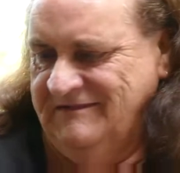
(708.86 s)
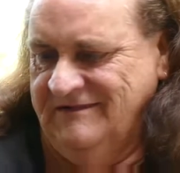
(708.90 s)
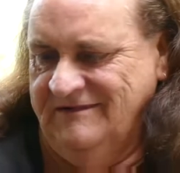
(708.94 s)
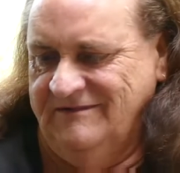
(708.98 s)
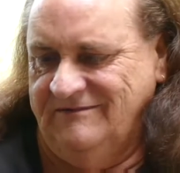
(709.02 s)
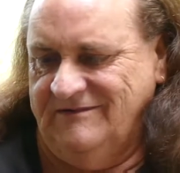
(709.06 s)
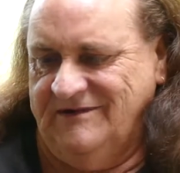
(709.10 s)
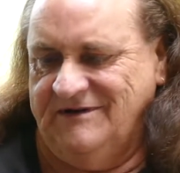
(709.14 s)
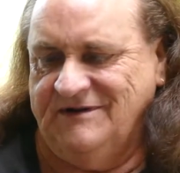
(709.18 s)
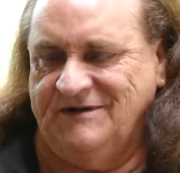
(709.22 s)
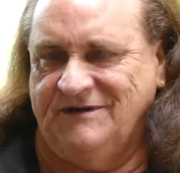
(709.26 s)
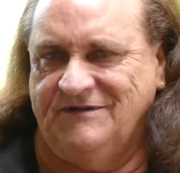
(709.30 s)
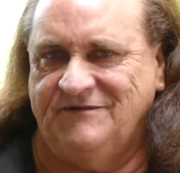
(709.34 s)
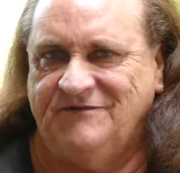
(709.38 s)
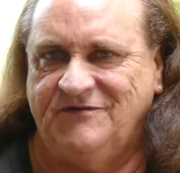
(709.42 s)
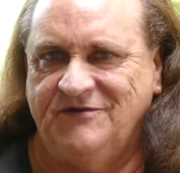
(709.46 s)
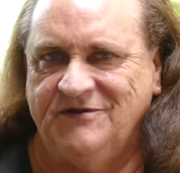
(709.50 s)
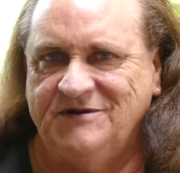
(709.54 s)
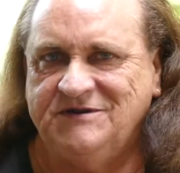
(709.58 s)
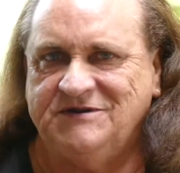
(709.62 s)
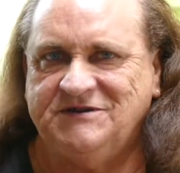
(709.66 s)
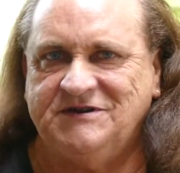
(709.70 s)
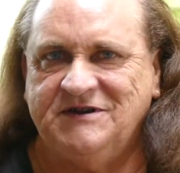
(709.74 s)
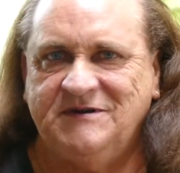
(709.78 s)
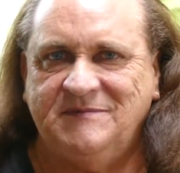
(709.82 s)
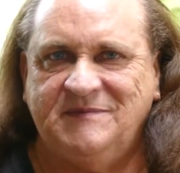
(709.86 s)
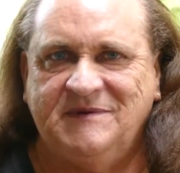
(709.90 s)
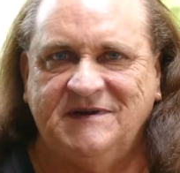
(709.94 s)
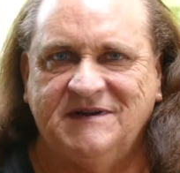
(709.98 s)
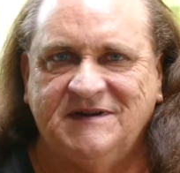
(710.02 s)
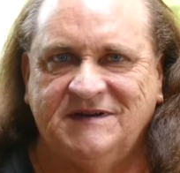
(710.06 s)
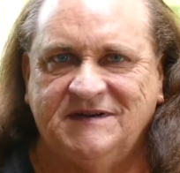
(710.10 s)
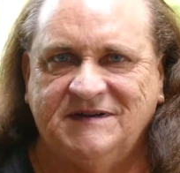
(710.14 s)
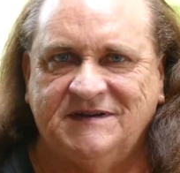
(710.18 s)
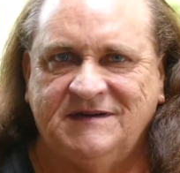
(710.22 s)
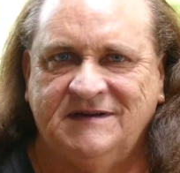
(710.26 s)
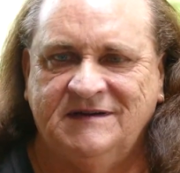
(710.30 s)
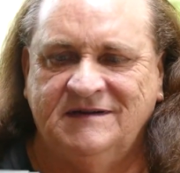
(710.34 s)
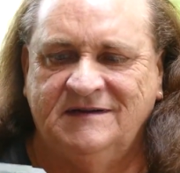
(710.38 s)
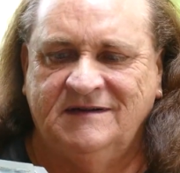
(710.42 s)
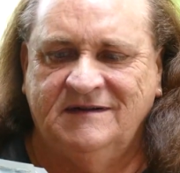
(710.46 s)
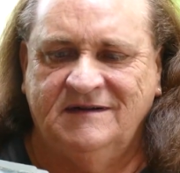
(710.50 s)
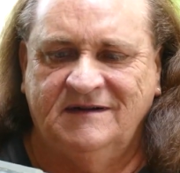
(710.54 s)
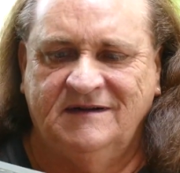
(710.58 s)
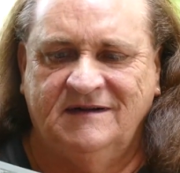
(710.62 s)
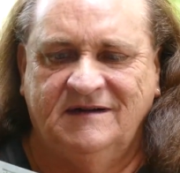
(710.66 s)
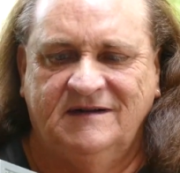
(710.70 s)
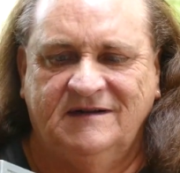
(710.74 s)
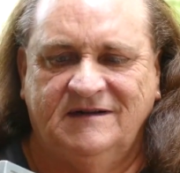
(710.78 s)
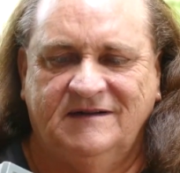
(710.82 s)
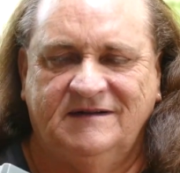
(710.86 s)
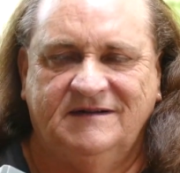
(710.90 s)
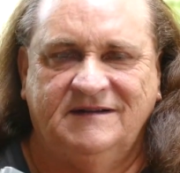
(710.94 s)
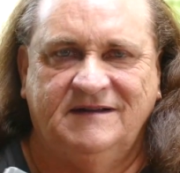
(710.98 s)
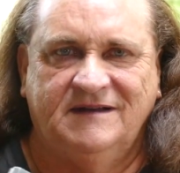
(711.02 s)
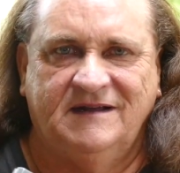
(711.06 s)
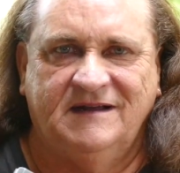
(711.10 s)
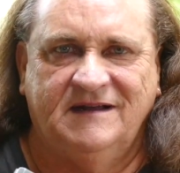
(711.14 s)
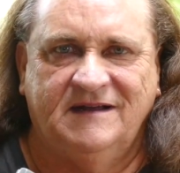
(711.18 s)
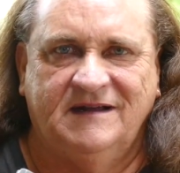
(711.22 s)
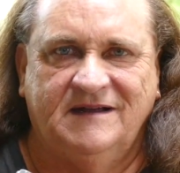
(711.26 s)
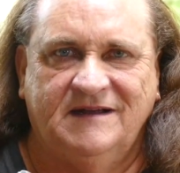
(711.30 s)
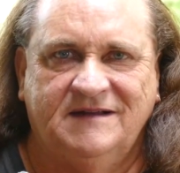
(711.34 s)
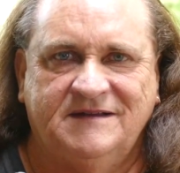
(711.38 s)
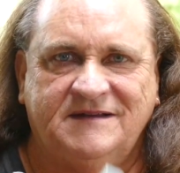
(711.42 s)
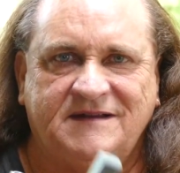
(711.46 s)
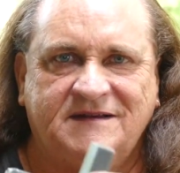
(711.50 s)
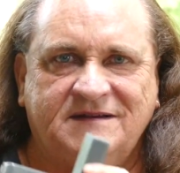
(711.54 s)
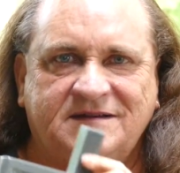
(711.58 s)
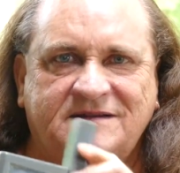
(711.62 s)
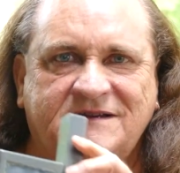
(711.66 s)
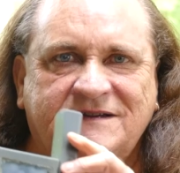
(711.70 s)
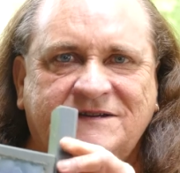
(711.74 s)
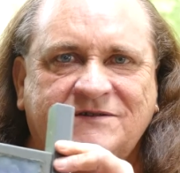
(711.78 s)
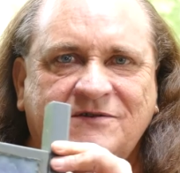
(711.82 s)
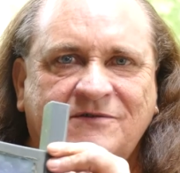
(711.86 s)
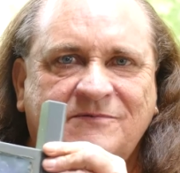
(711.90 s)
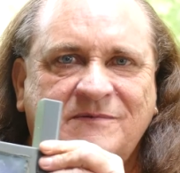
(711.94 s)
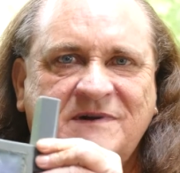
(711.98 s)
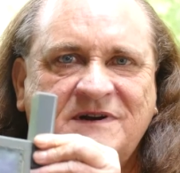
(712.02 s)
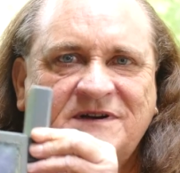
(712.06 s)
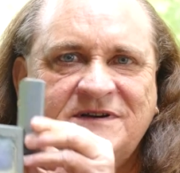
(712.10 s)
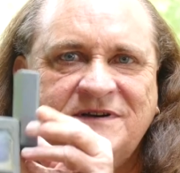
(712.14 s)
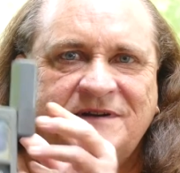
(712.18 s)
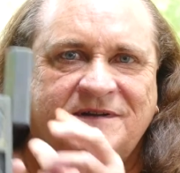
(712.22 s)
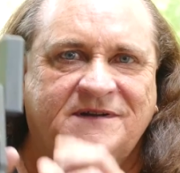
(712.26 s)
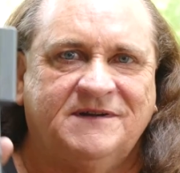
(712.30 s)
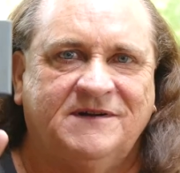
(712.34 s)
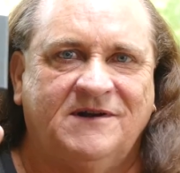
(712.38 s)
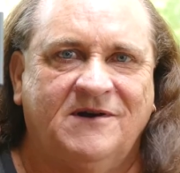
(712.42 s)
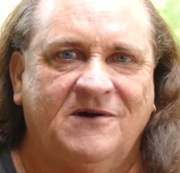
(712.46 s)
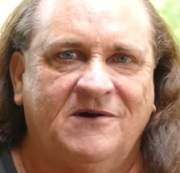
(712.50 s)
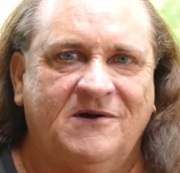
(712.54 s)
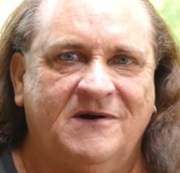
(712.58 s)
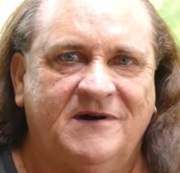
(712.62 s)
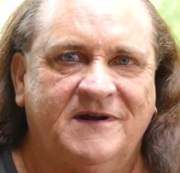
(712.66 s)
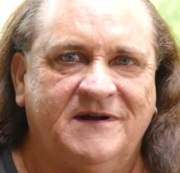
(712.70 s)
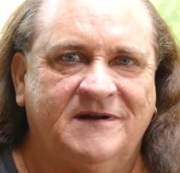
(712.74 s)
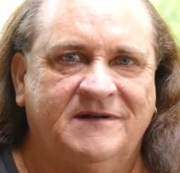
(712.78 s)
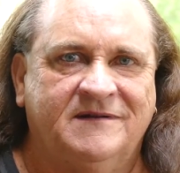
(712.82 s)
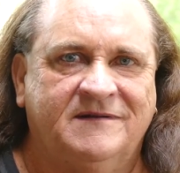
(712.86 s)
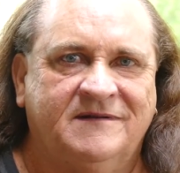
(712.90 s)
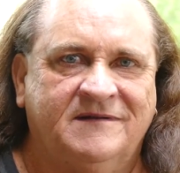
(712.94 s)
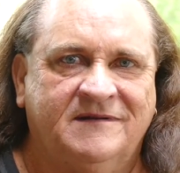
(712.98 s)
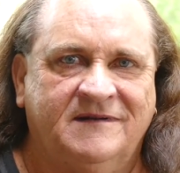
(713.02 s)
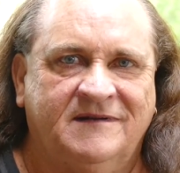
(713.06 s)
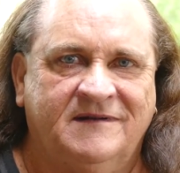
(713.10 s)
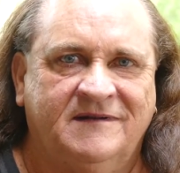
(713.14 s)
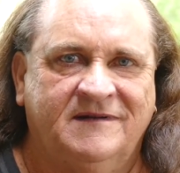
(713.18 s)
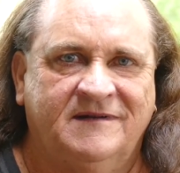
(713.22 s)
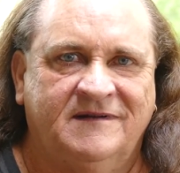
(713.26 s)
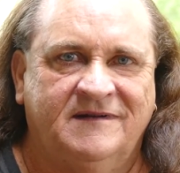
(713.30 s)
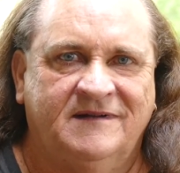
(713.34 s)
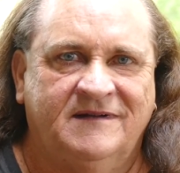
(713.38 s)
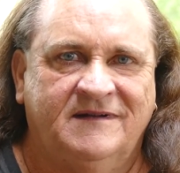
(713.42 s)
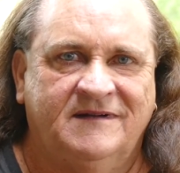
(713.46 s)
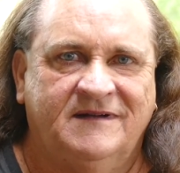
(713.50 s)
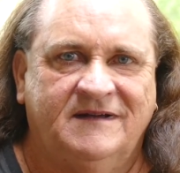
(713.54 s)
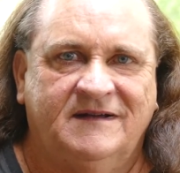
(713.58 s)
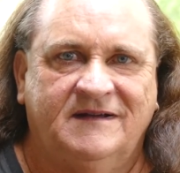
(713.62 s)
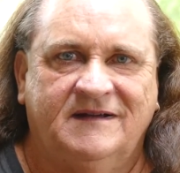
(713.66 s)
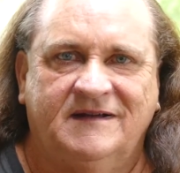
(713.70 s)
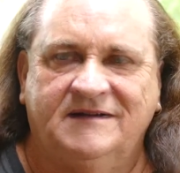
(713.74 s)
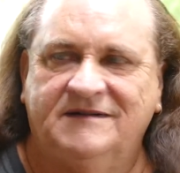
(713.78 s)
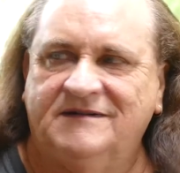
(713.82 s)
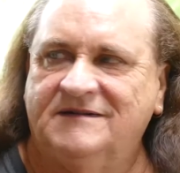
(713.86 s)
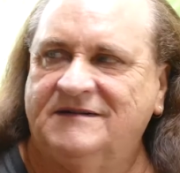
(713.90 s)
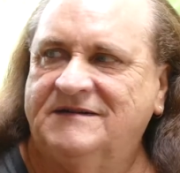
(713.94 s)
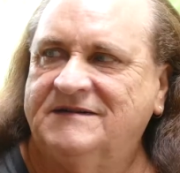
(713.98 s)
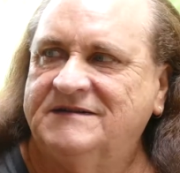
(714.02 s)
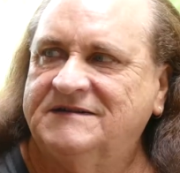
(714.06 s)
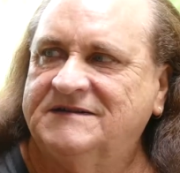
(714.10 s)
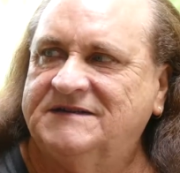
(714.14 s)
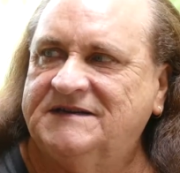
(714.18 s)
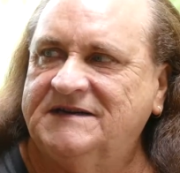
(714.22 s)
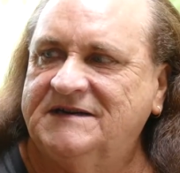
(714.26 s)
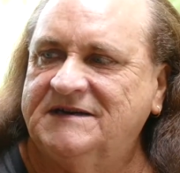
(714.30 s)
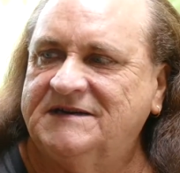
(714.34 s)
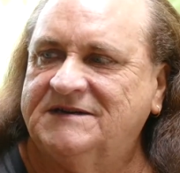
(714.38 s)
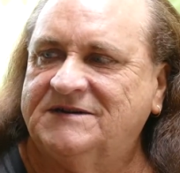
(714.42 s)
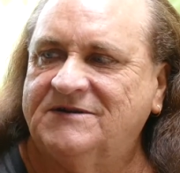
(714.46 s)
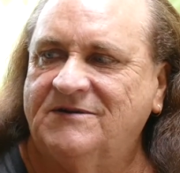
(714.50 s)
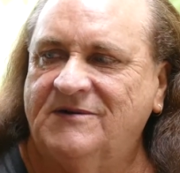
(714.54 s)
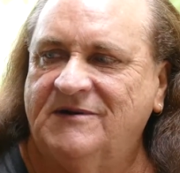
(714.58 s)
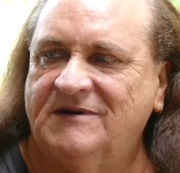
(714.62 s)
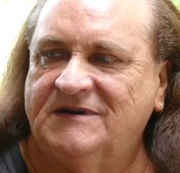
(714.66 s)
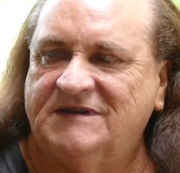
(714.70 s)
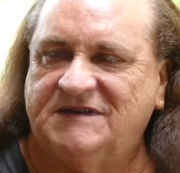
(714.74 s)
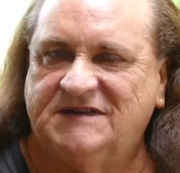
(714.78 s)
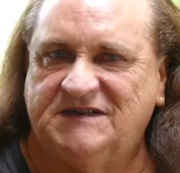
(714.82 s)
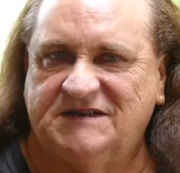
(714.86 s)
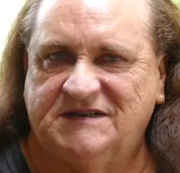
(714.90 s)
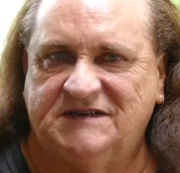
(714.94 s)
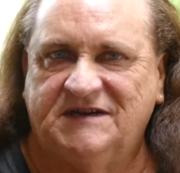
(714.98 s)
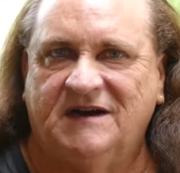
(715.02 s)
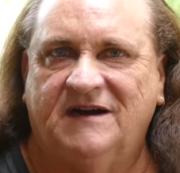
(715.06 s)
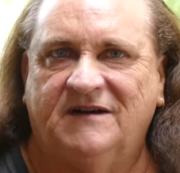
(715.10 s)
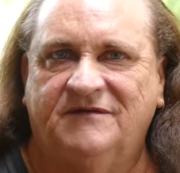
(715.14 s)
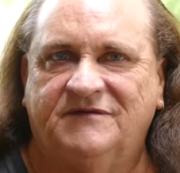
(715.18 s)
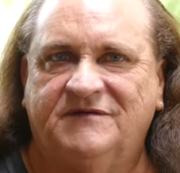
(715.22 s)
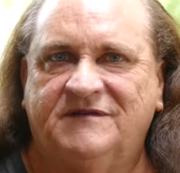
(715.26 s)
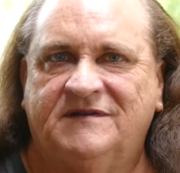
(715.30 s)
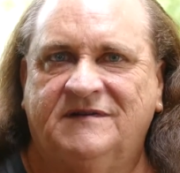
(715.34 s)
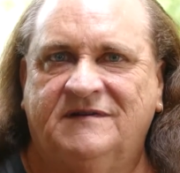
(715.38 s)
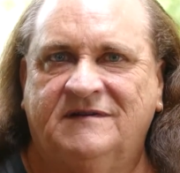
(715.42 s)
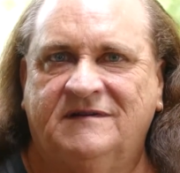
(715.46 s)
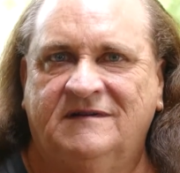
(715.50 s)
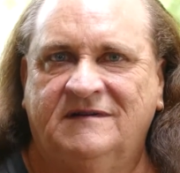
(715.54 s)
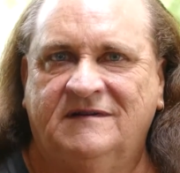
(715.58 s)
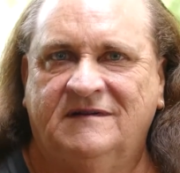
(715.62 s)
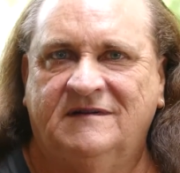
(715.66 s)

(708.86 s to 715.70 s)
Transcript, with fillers: One of the first G P Ss. Uh, th this all went to the guy, and you can see it's quite stuffed.